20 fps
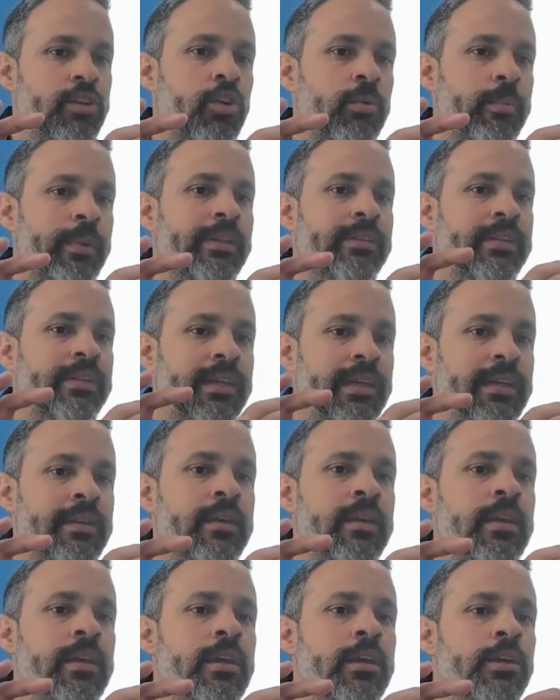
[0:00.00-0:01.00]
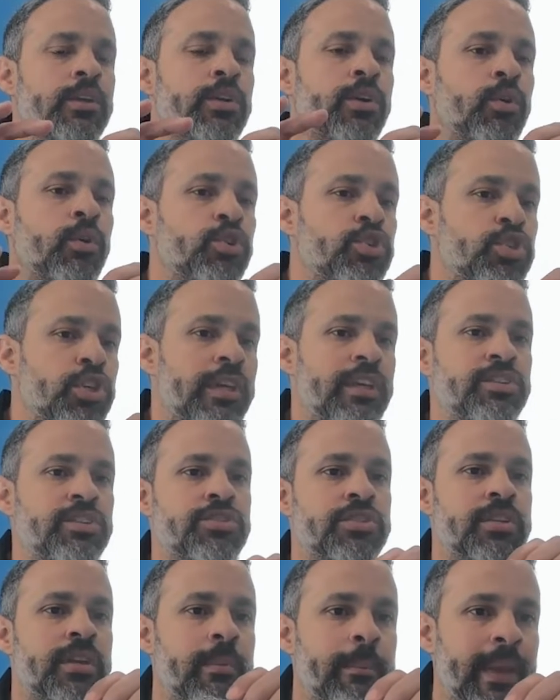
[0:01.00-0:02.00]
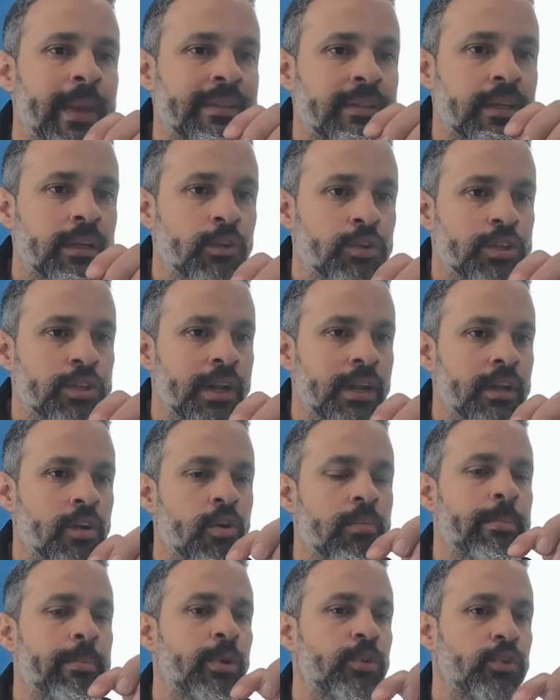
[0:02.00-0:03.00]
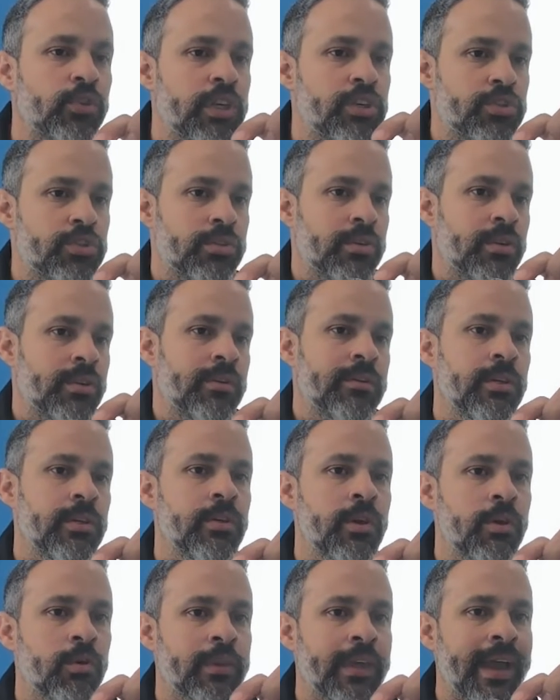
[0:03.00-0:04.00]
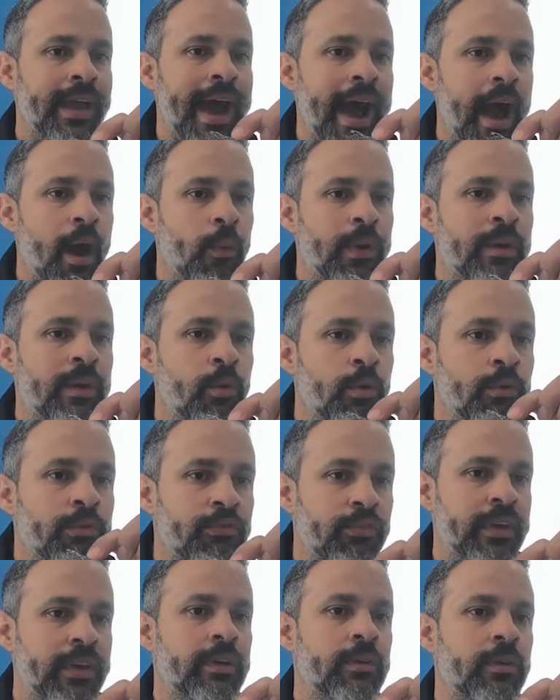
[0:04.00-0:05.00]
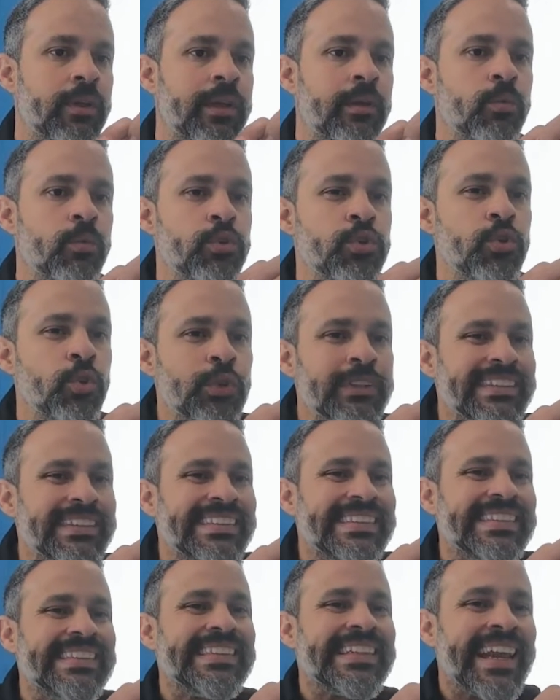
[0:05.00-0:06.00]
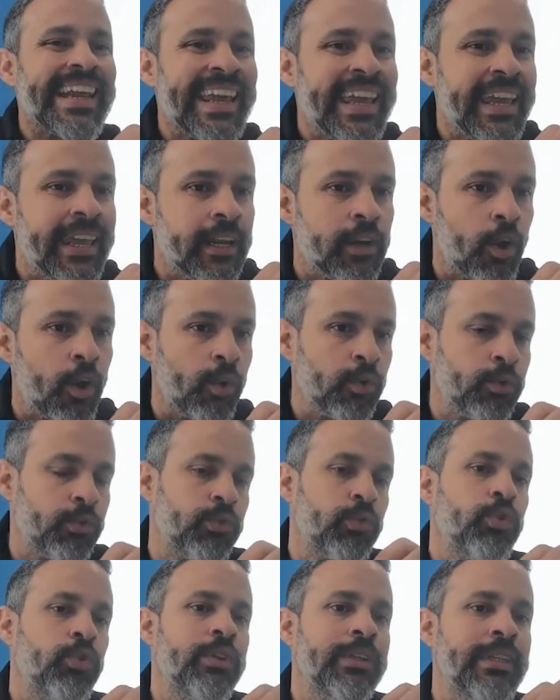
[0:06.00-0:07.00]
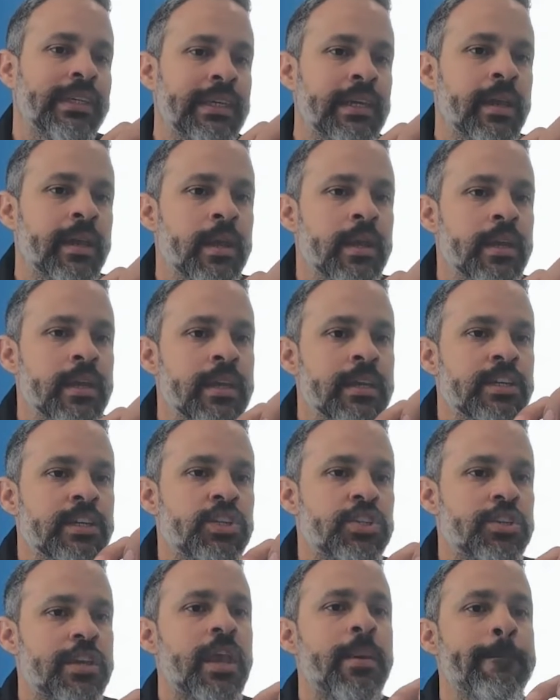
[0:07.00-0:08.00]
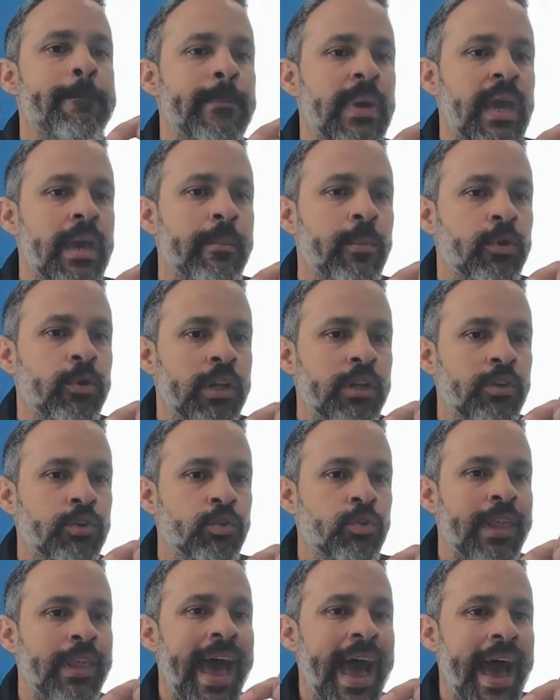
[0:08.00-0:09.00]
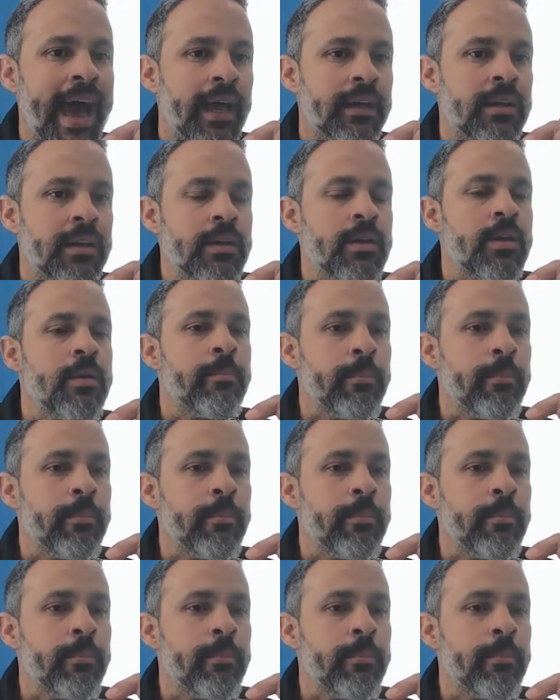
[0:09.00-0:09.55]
geometry, change the metallurgical composition and the how it will feel. And you train also the shape memory to that.